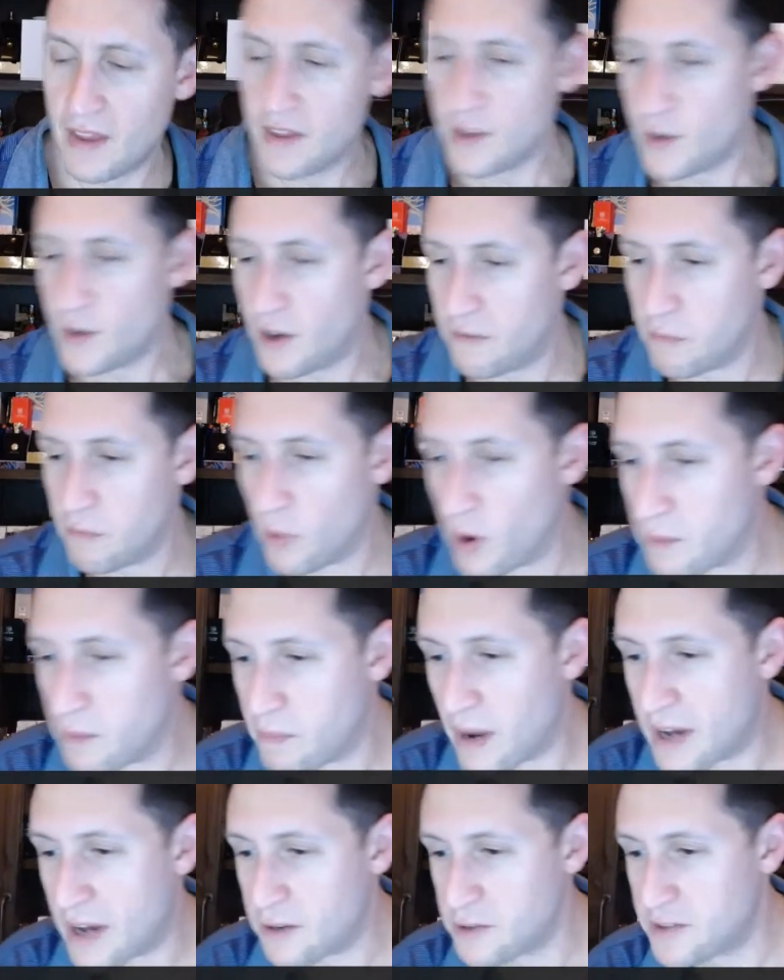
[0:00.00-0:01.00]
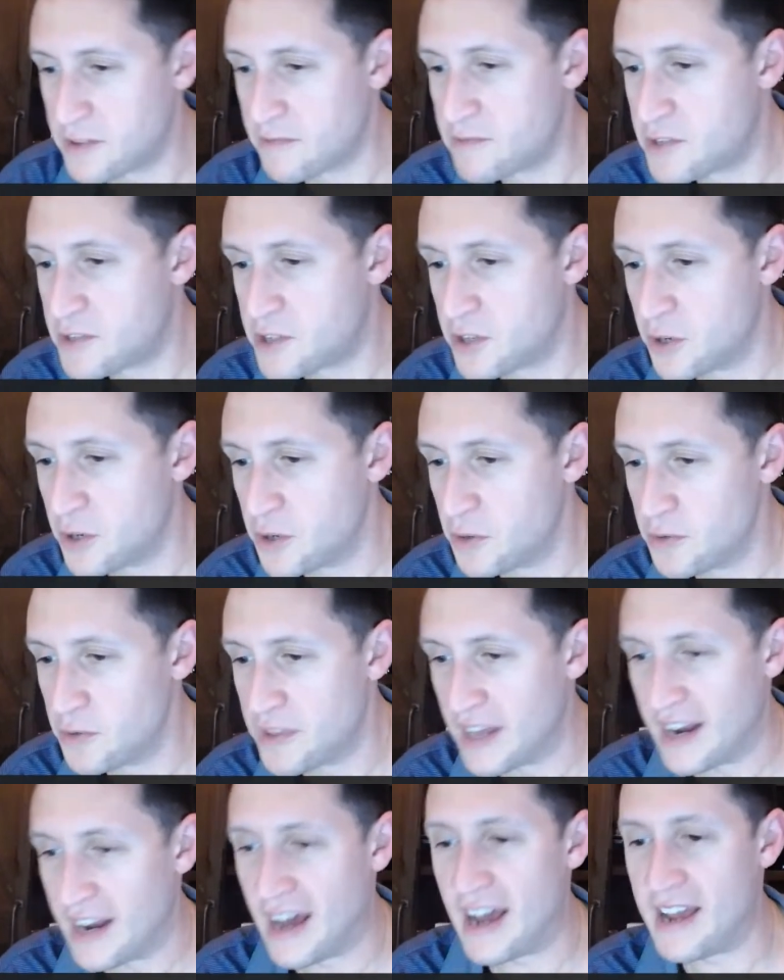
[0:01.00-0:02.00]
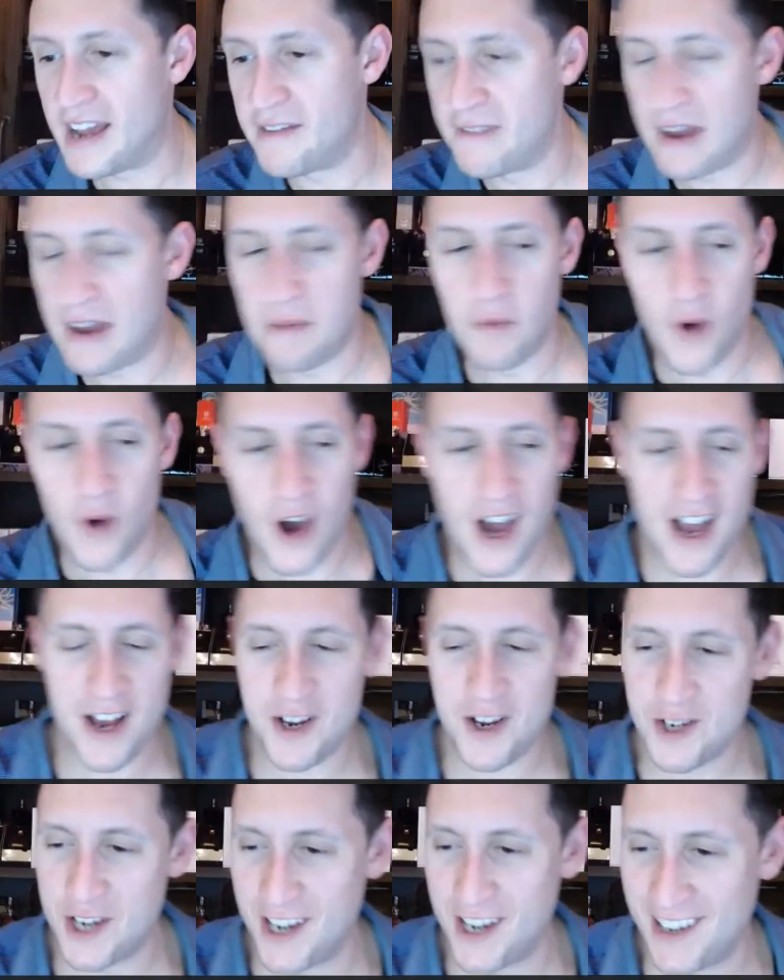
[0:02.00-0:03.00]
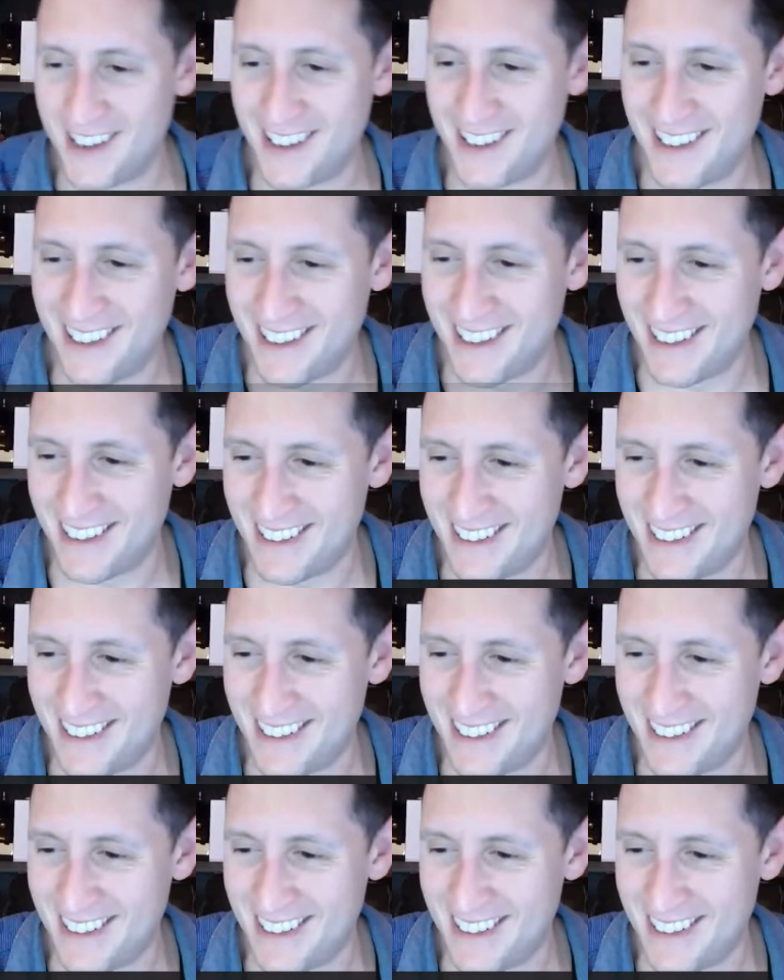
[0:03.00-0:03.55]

You have more bottles of Zoo than I have Amouage.